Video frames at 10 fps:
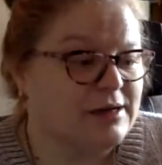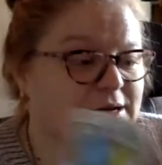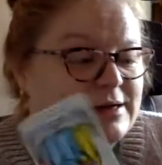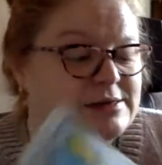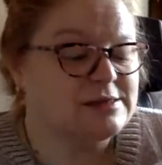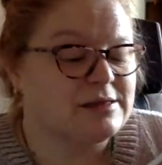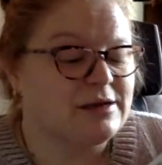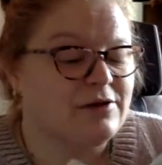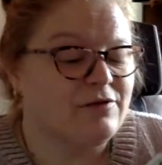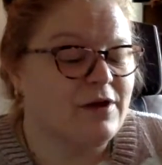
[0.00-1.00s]
and it's
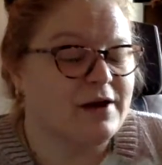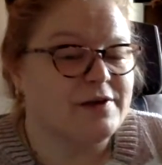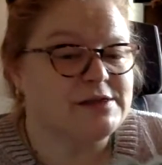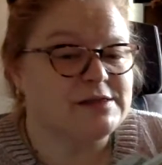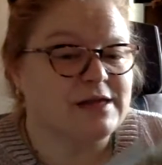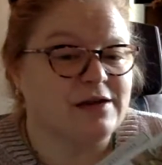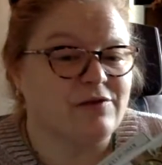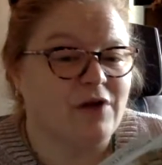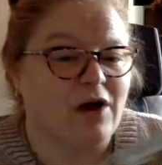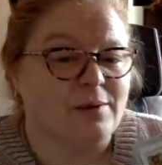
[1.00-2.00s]
clarifying this King of
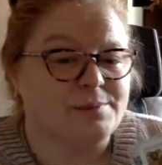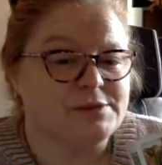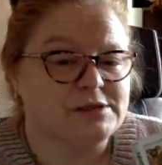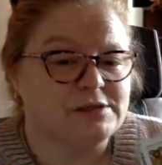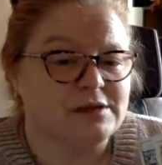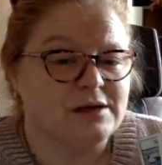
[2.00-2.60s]
Cups.